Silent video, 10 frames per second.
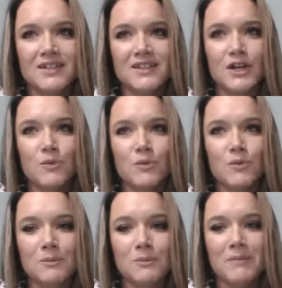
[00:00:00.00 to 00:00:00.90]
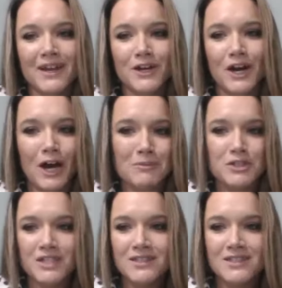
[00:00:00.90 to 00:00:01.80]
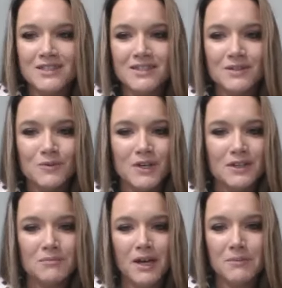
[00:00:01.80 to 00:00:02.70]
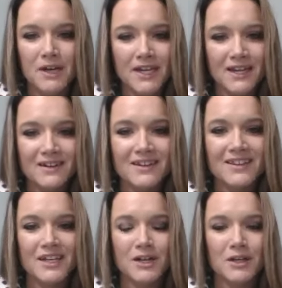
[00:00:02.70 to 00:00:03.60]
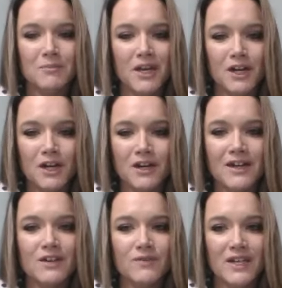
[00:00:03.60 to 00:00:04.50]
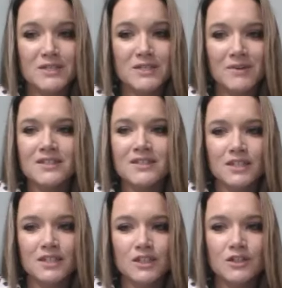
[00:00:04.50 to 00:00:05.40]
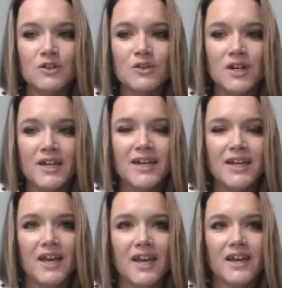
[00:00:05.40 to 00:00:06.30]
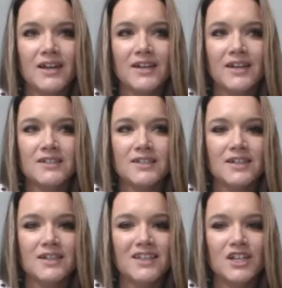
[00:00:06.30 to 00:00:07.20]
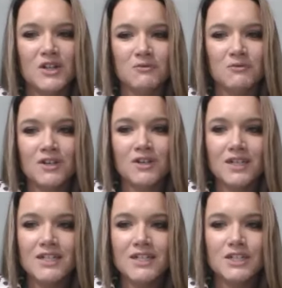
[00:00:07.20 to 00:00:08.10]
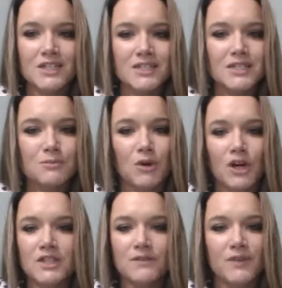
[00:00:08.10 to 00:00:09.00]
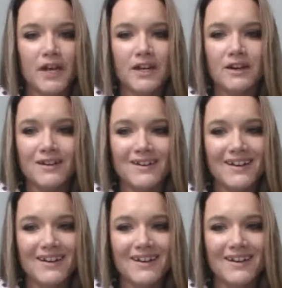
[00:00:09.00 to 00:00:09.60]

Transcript: there were better options with my money, there are better investments to do. And, you know, it really just sparked a fire.